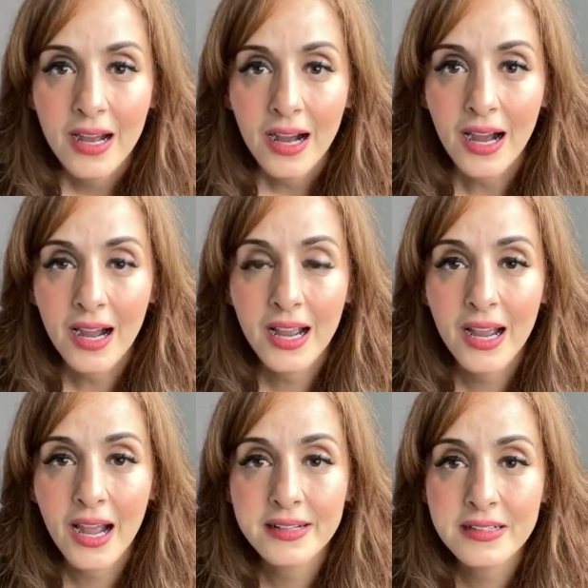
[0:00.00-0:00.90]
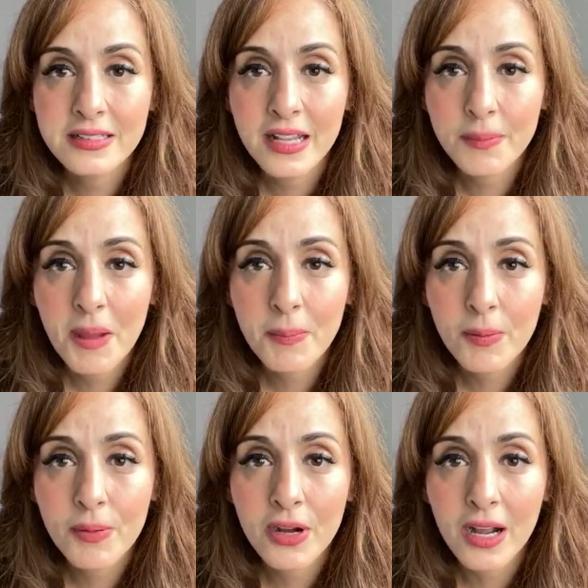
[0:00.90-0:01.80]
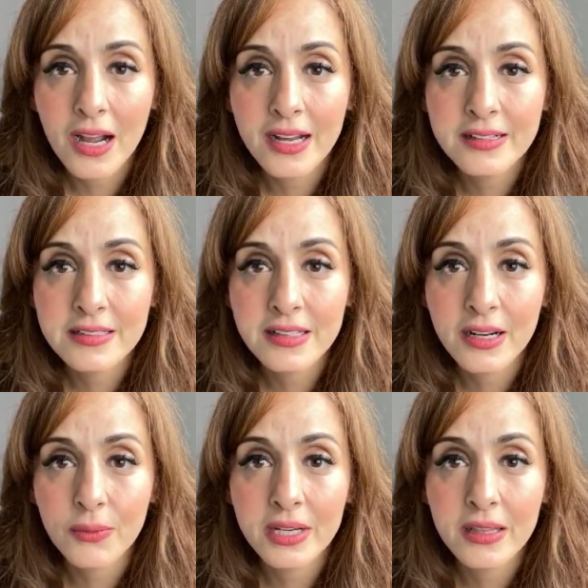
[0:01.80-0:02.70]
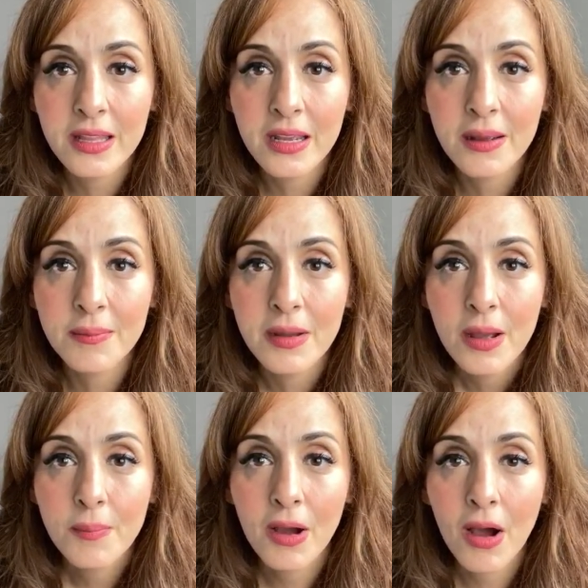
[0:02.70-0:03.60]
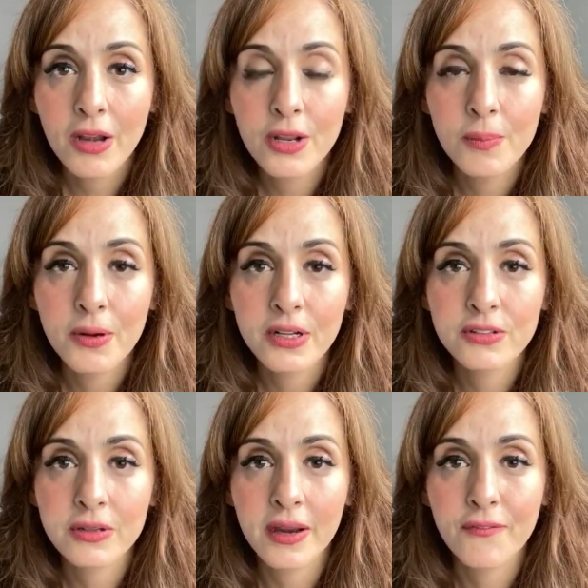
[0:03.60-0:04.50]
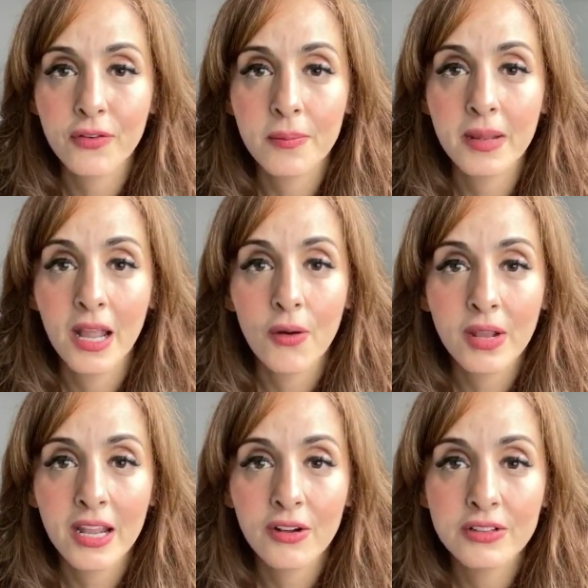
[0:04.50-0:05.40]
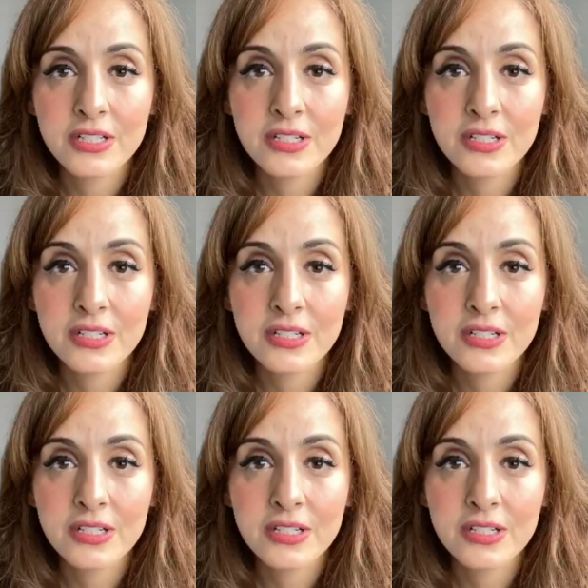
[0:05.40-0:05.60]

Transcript: I dislike paper book. I dislike reading them, but audiobook is great for me. Okay, good to